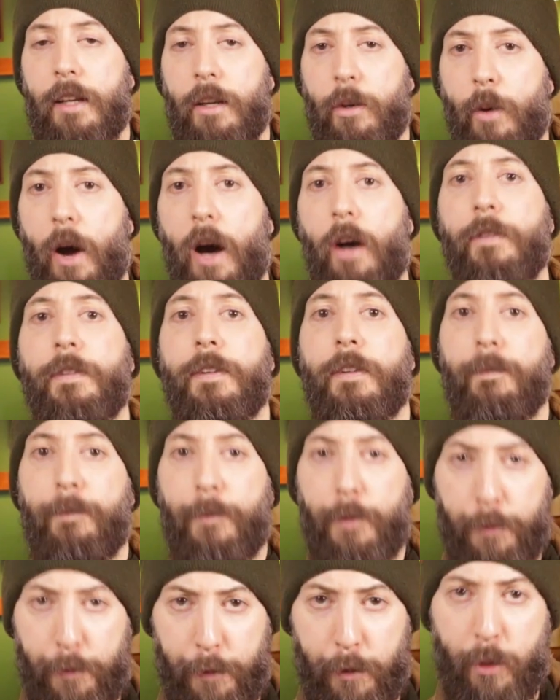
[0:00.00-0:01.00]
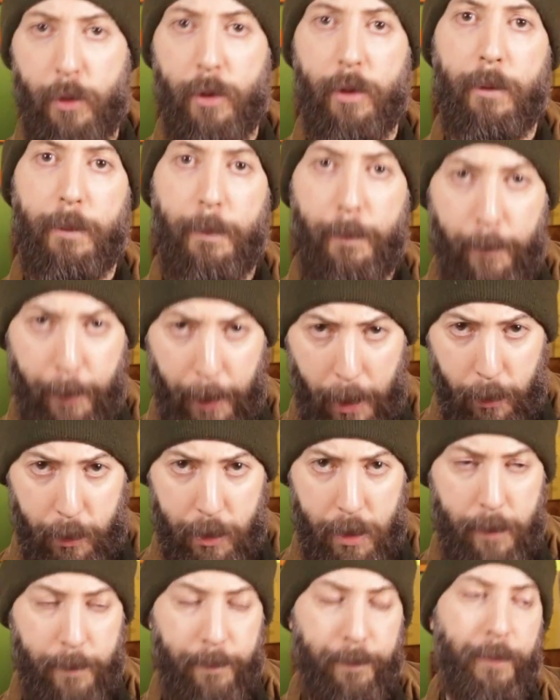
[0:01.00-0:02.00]
around the funeral
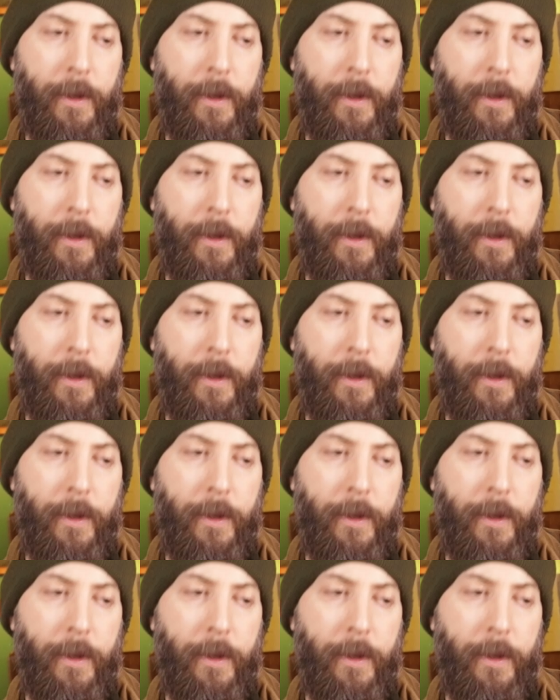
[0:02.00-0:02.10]
boat.